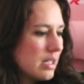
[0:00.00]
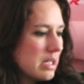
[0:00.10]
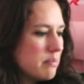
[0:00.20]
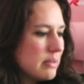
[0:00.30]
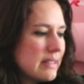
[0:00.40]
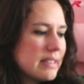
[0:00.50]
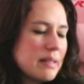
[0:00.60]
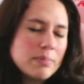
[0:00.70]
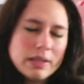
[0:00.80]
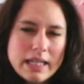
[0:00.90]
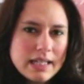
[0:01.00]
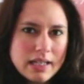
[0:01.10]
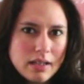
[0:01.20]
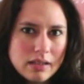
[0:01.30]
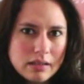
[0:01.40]
completely
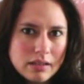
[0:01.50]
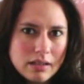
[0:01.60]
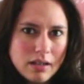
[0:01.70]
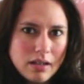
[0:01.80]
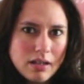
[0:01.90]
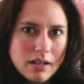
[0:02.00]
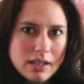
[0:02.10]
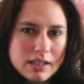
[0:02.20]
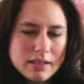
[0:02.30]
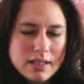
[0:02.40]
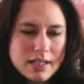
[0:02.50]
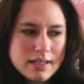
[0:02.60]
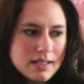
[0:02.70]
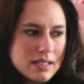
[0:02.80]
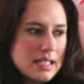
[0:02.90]
blanking on a lot of
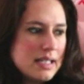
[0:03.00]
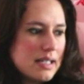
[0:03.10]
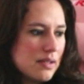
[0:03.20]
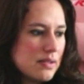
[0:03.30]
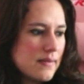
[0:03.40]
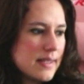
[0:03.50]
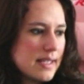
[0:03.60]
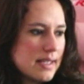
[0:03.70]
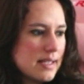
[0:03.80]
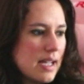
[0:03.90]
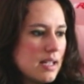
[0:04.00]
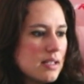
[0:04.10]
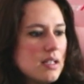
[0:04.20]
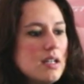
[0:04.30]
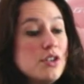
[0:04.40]
the details of season 10.
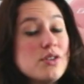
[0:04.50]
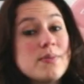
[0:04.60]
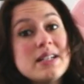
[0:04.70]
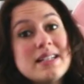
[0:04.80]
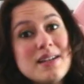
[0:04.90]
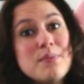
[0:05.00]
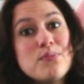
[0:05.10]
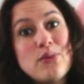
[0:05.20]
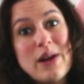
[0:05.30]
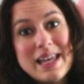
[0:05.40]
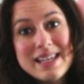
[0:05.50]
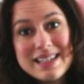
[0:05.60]
So I'm going to take a break